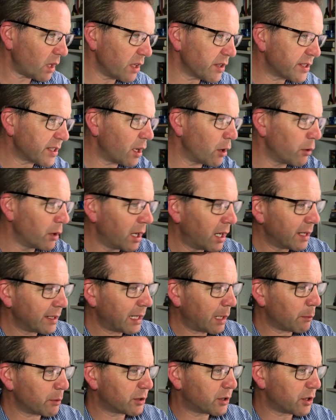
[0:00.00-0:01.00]
So
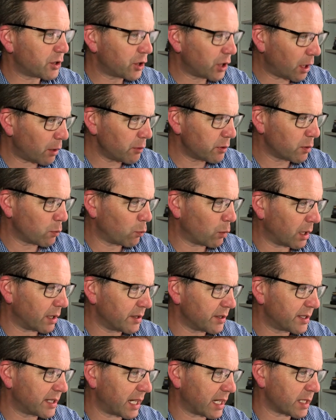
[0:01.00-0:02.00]
that was The Chosen
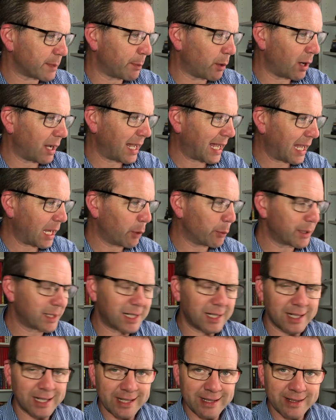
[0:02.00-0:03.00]
Ones, that's by Howard
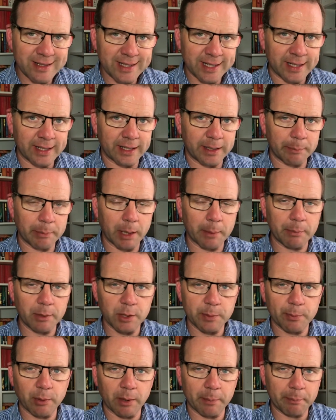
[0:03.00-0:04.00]
Linskey,
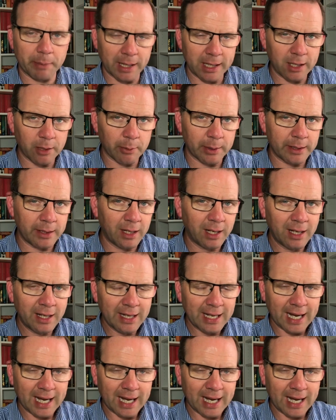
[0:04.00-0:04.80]
published by Penguin,